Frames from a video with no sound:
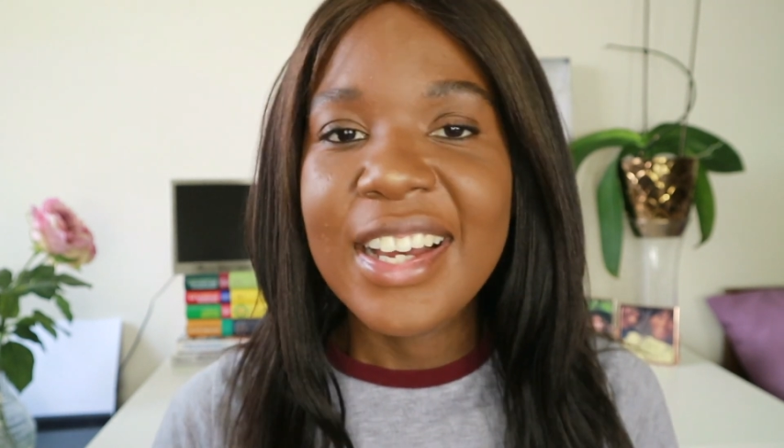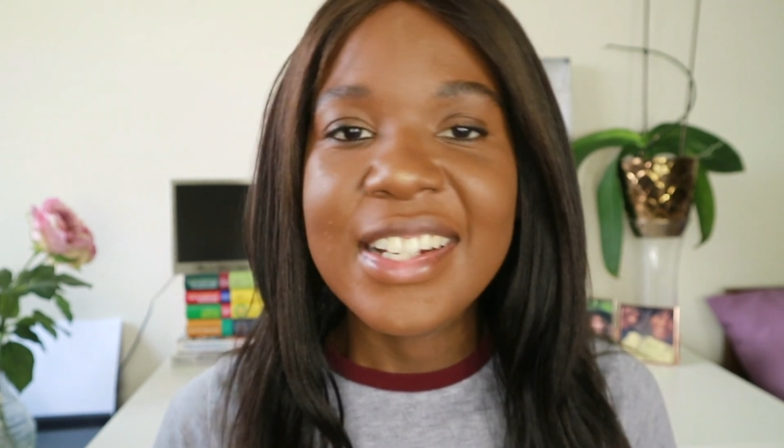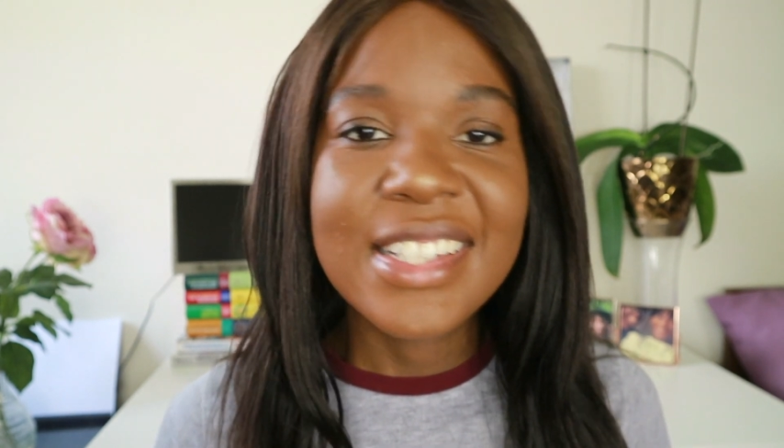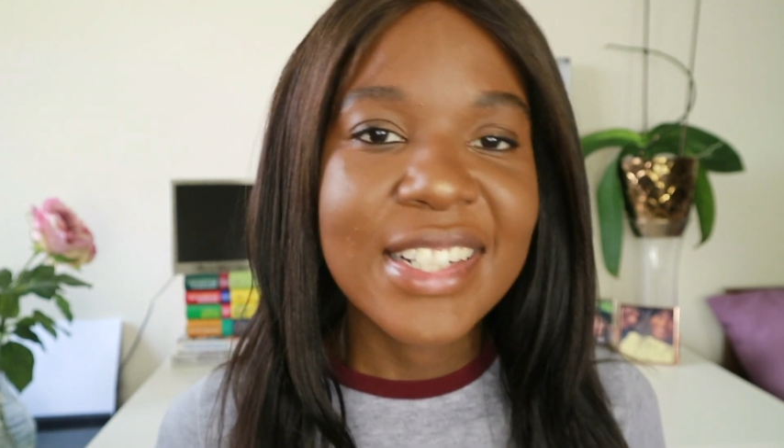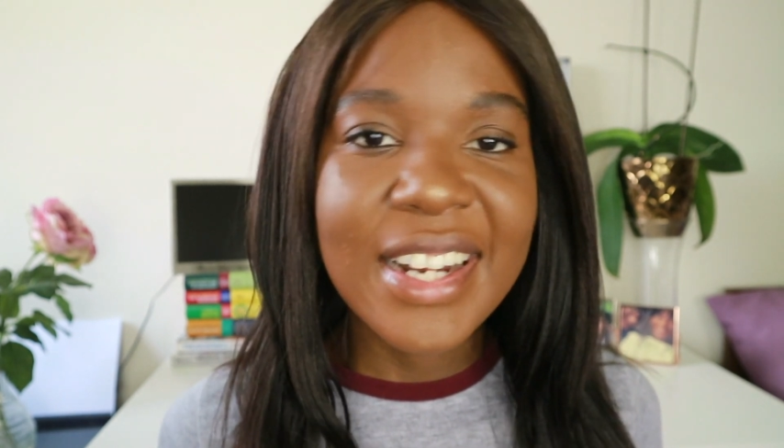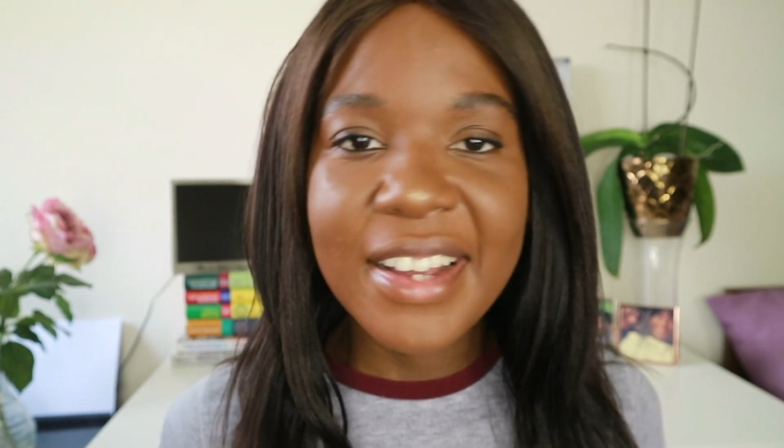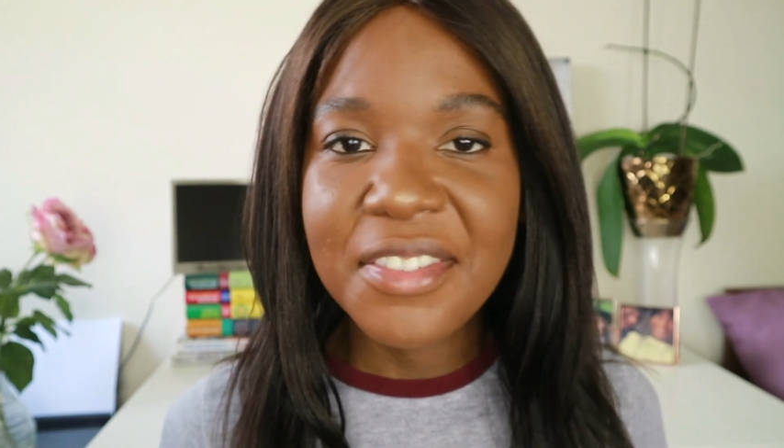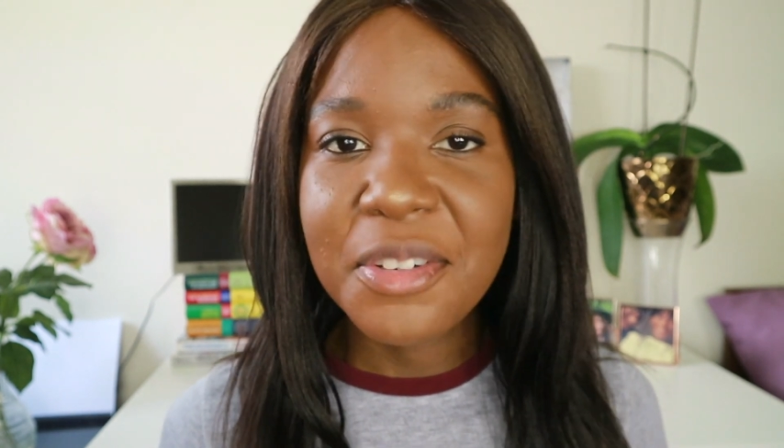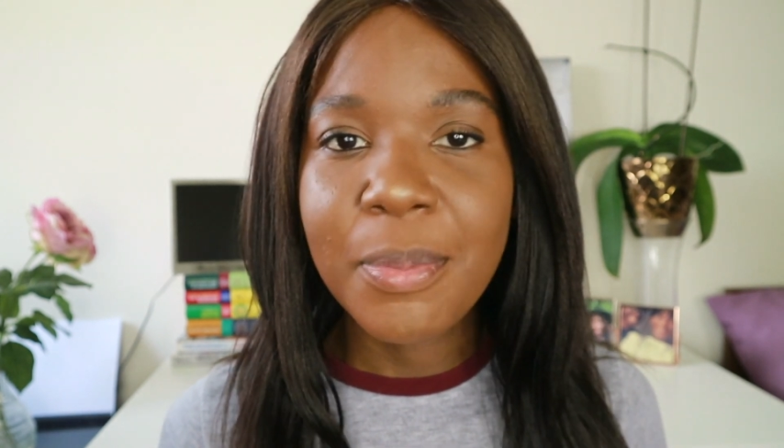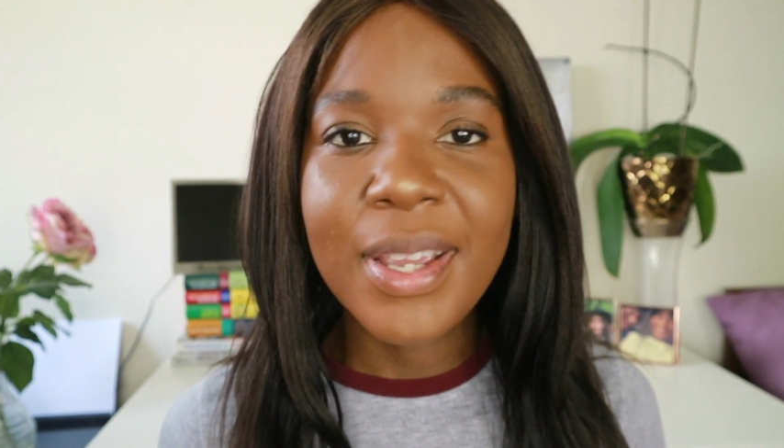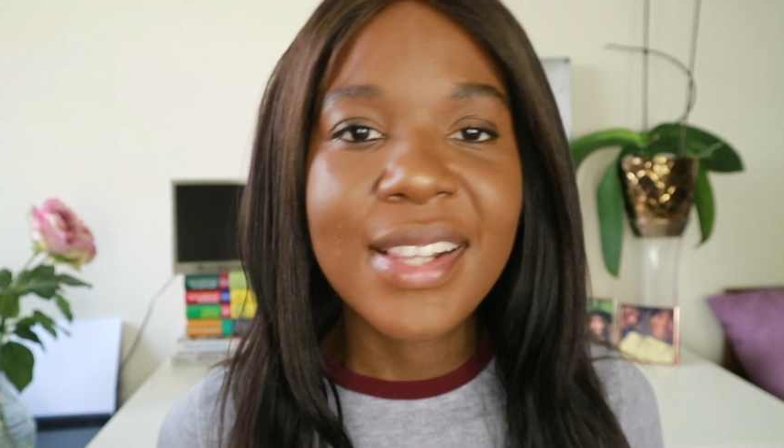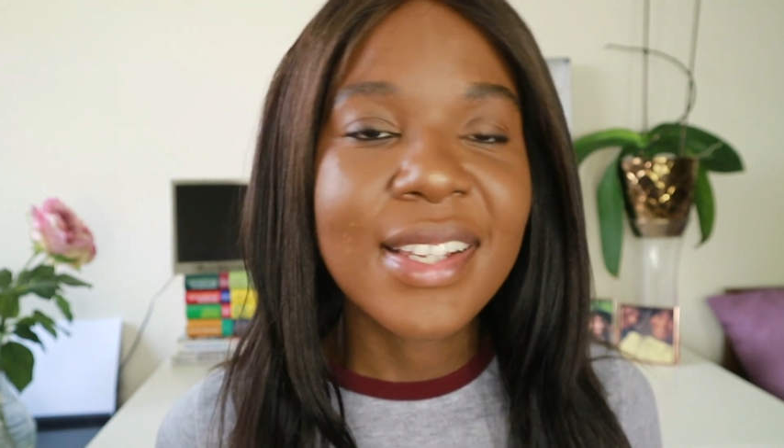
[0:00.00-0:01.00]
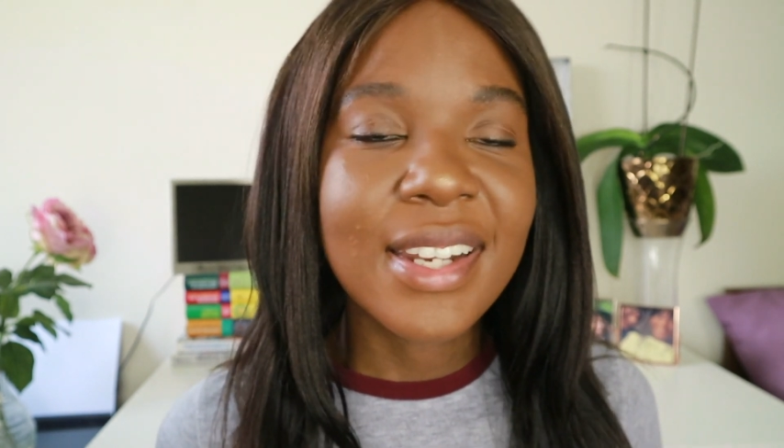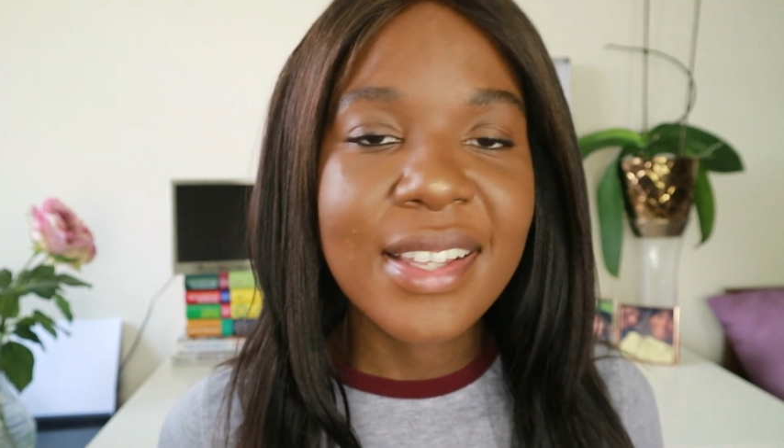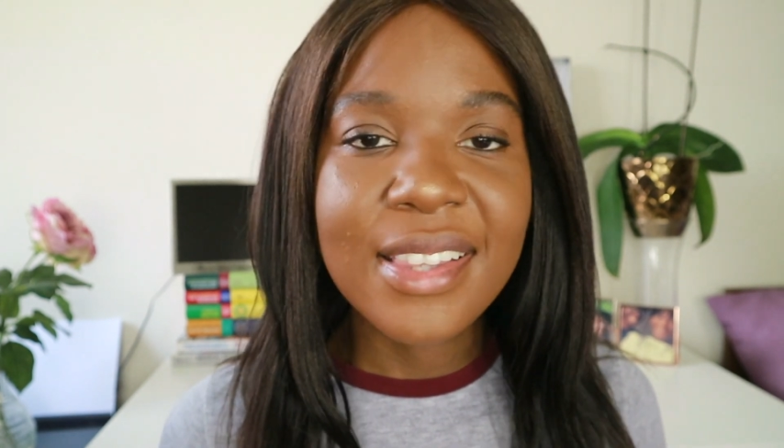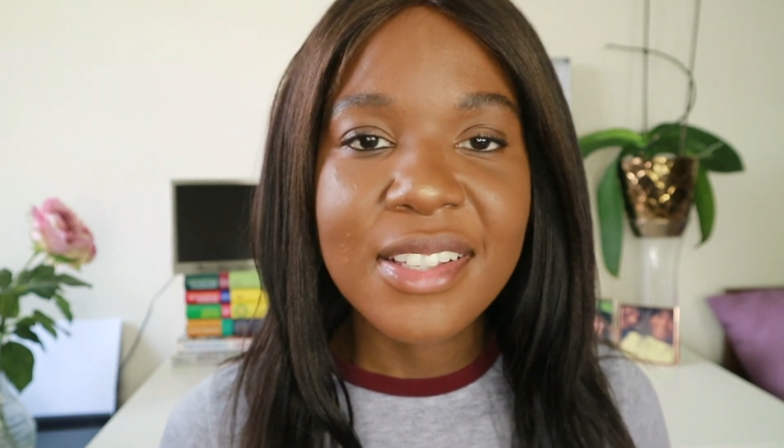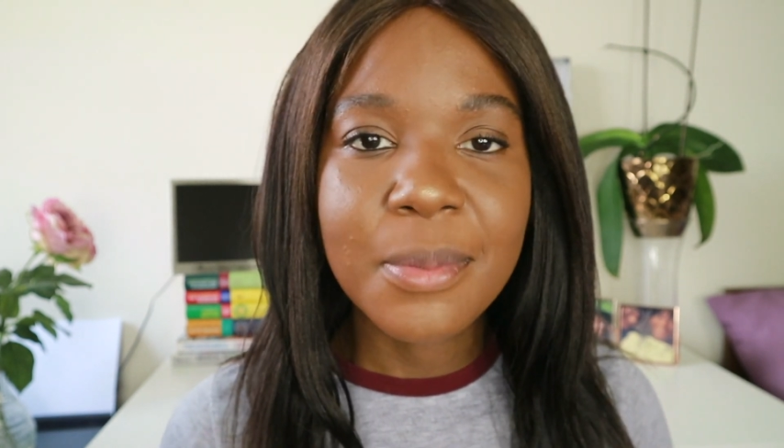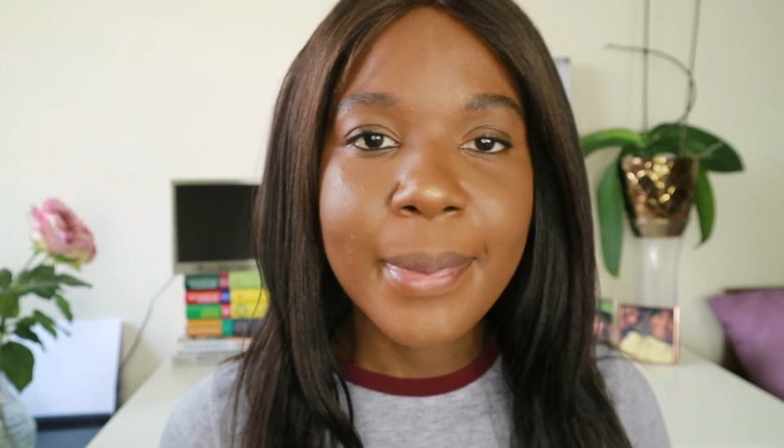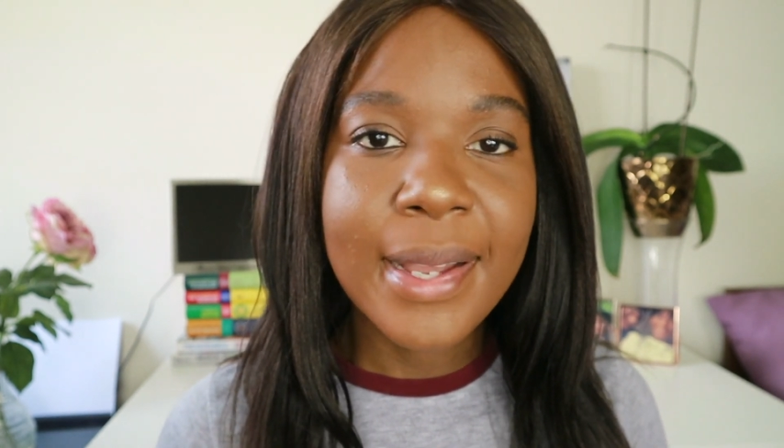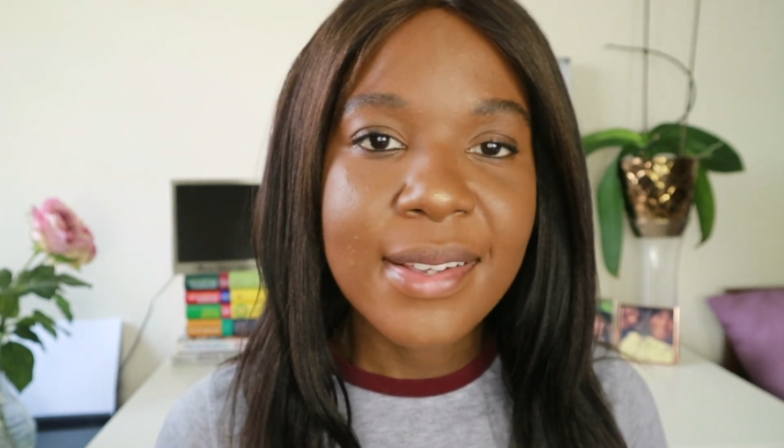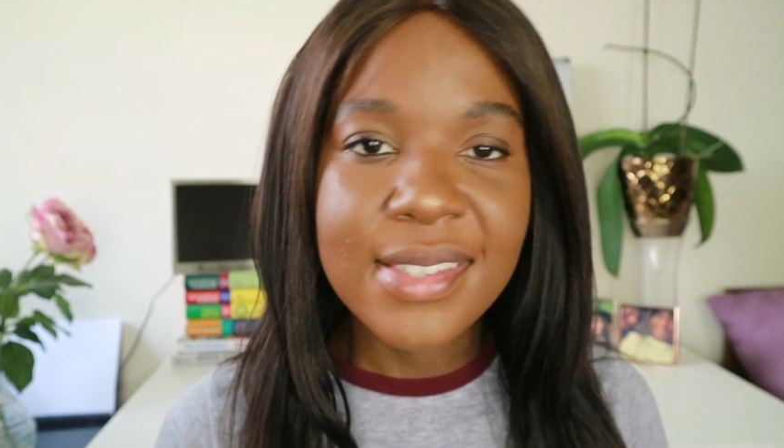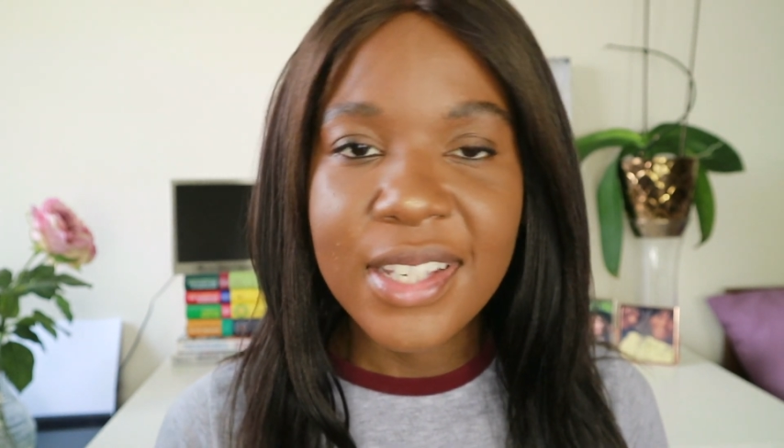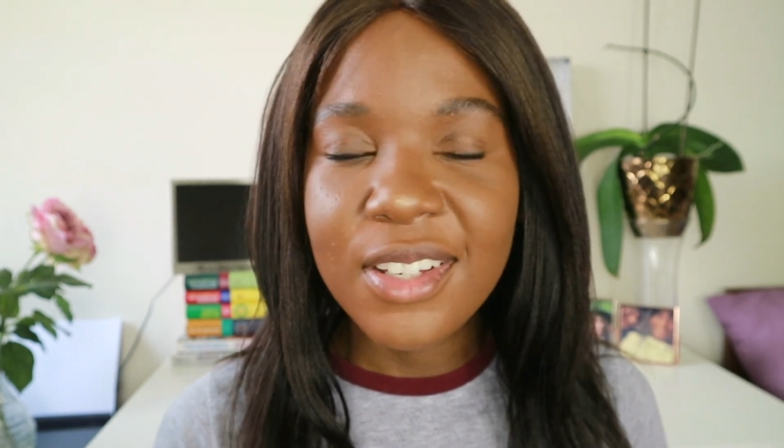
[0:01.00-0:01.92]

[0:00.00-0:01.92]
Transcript: I didn't have to pay the 9,000 pounds